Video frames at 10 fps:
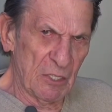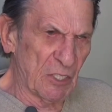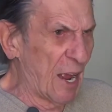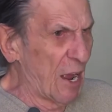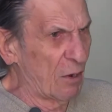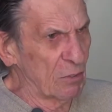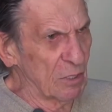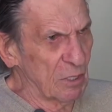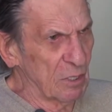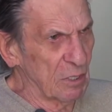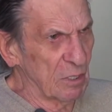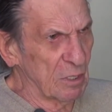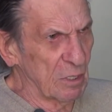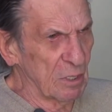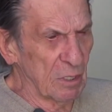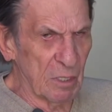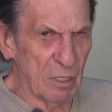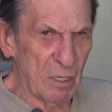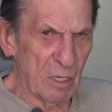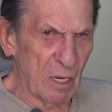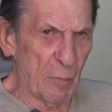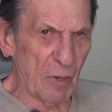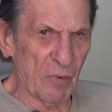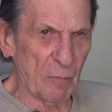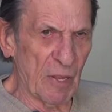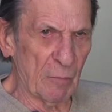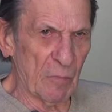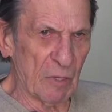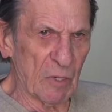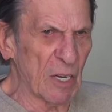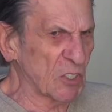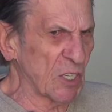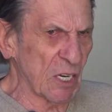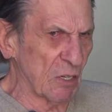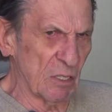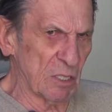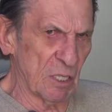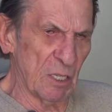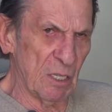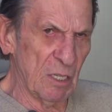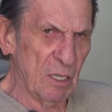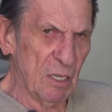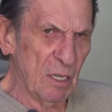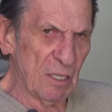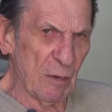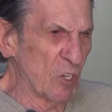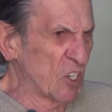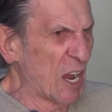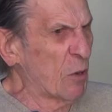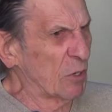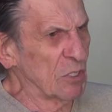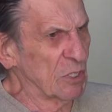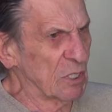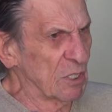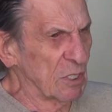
sound coming from them. They're not singers, they were shouters